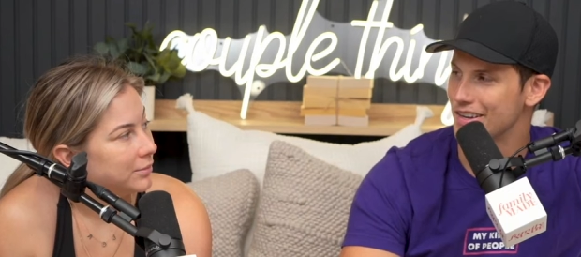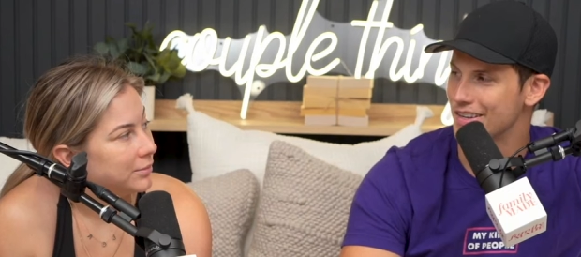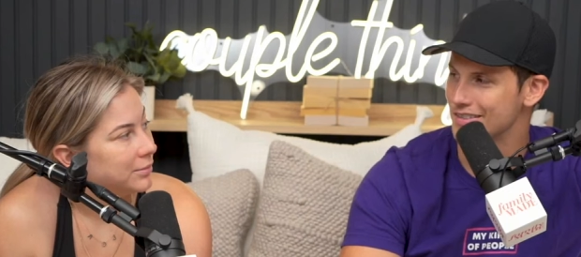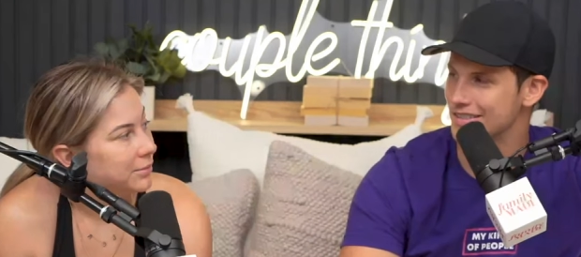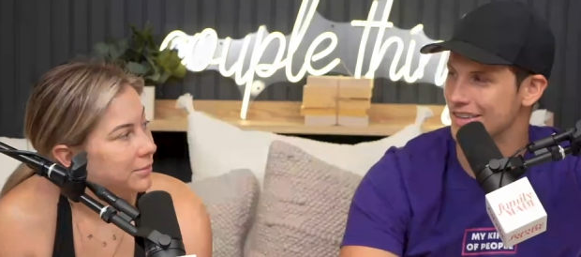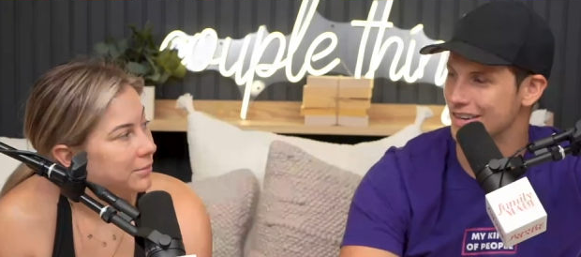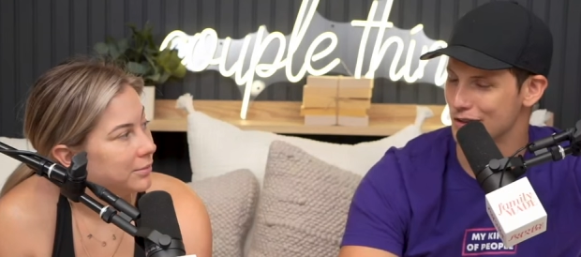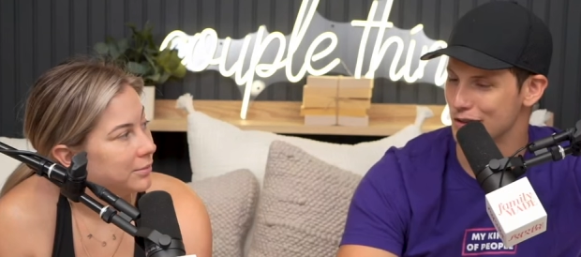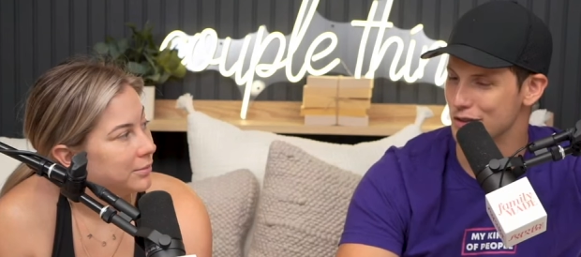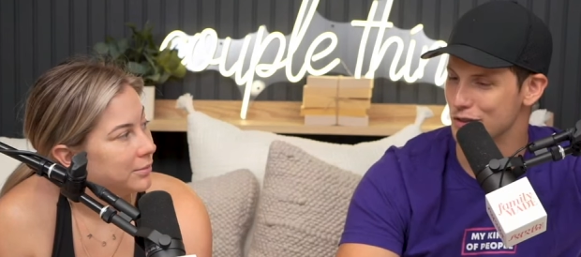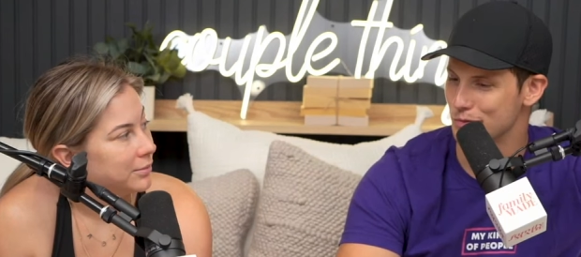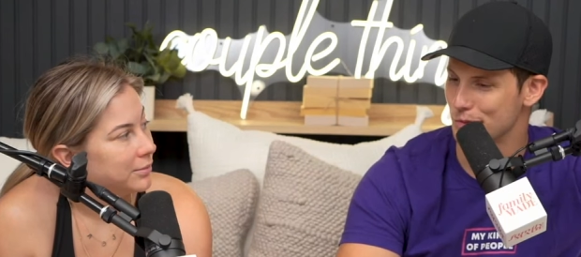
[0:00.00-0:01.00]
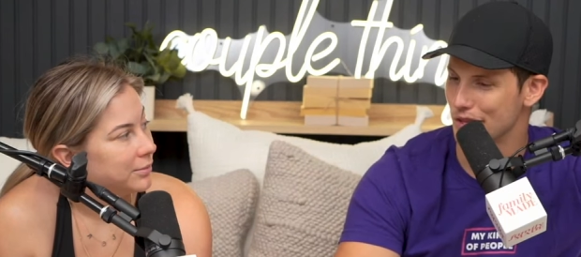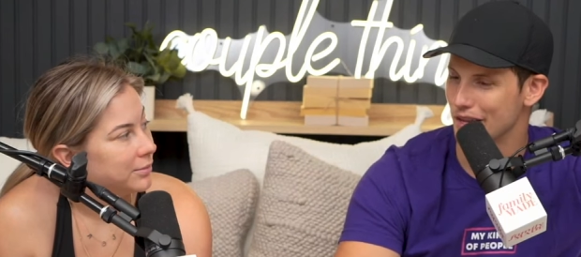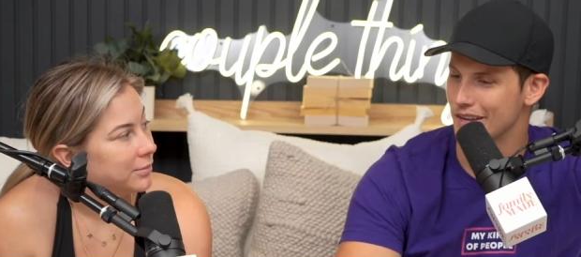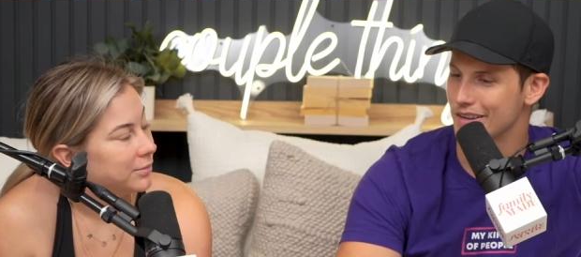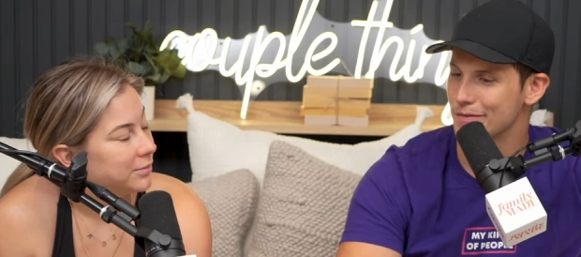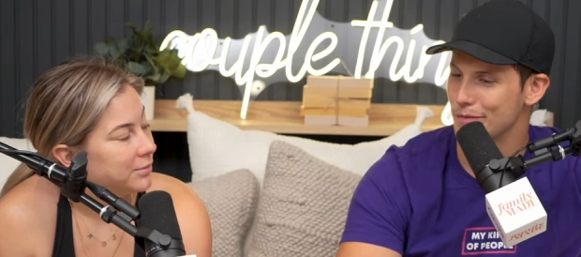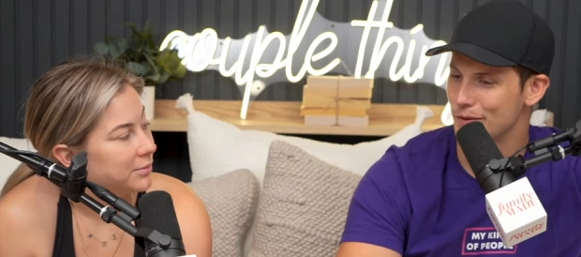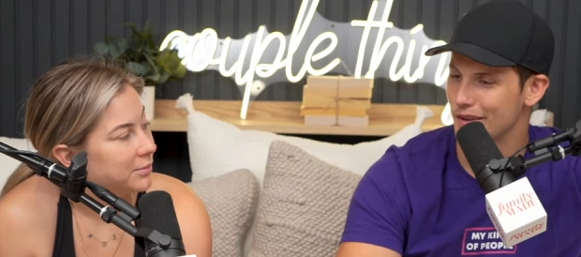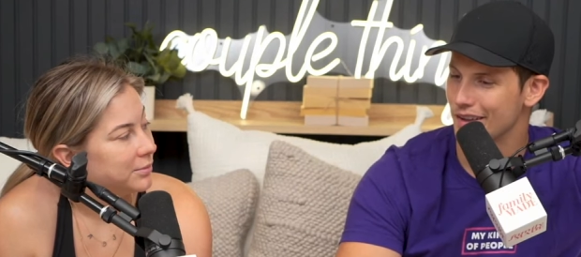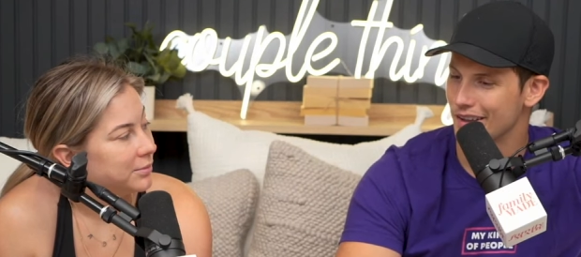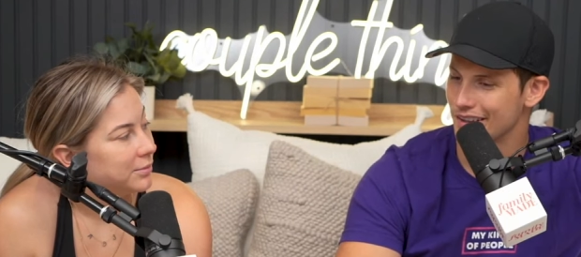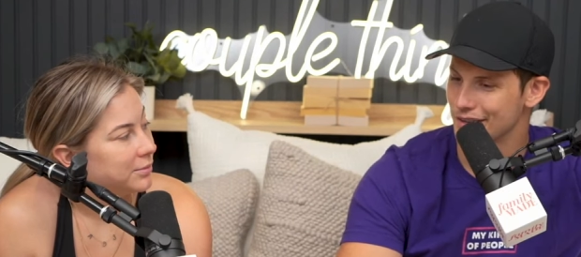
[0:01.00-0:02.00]
Speaker 1: content could just be like
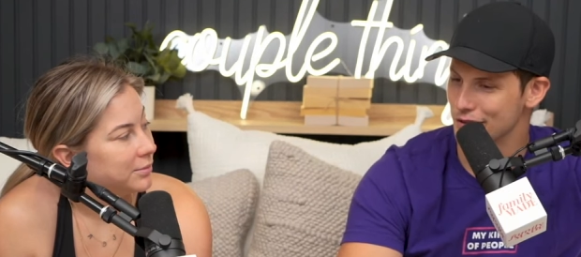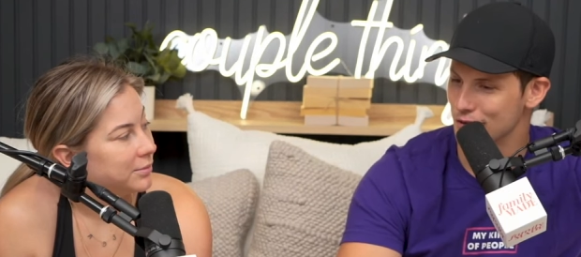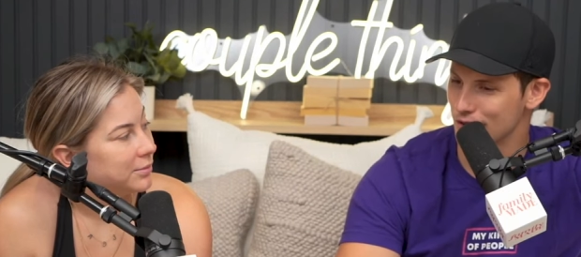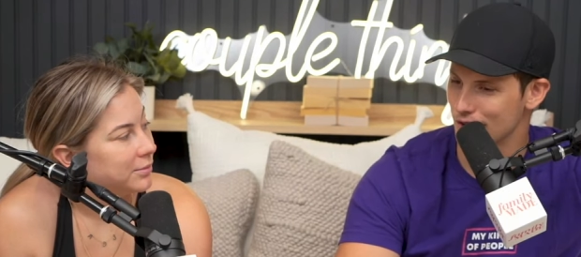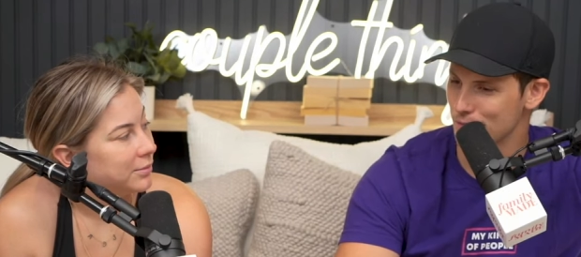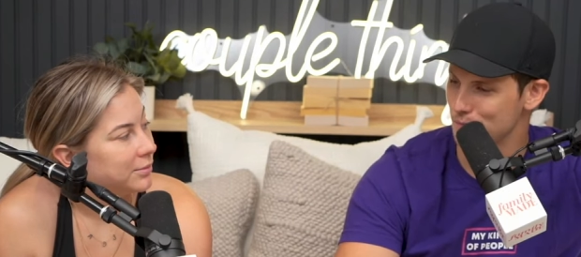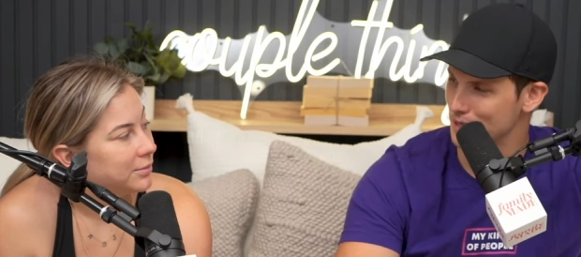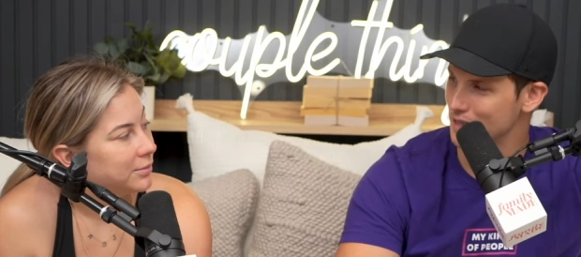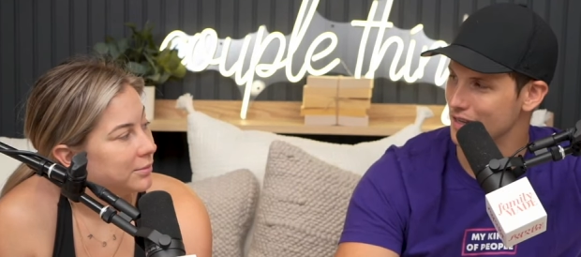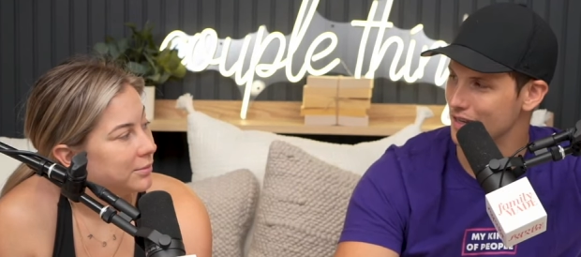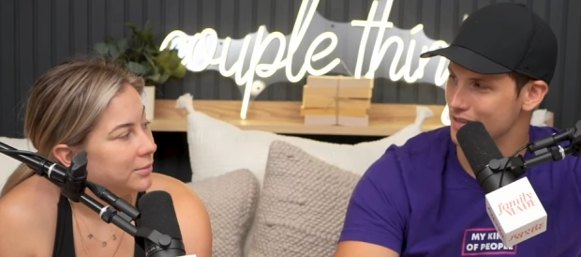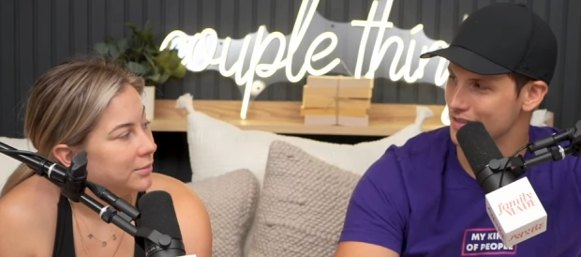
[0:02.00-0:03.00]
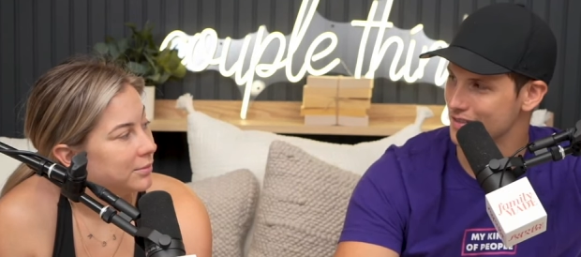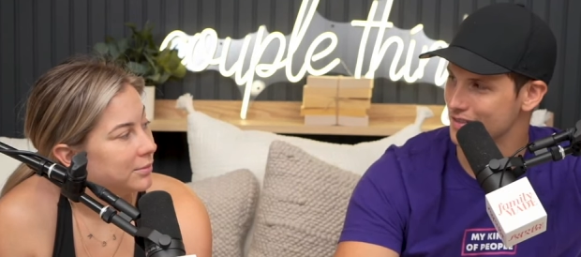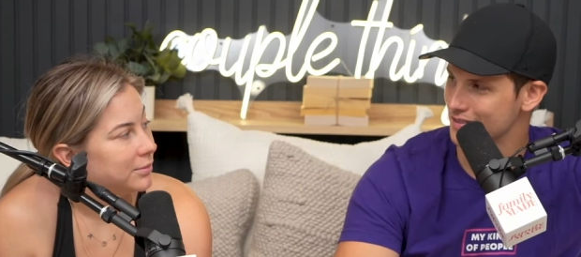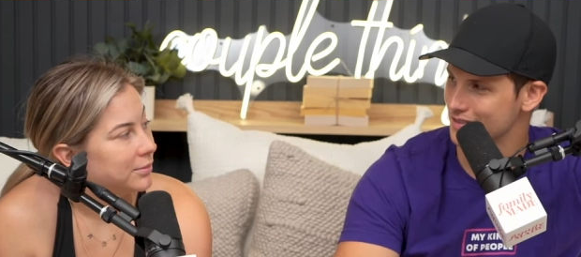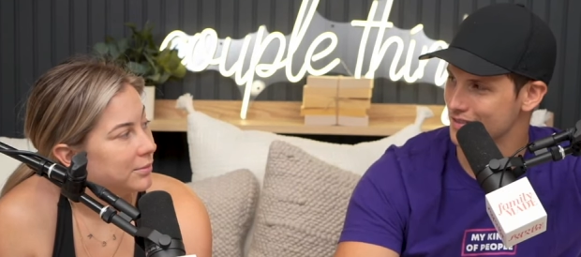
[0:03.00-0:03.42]
you're at peace.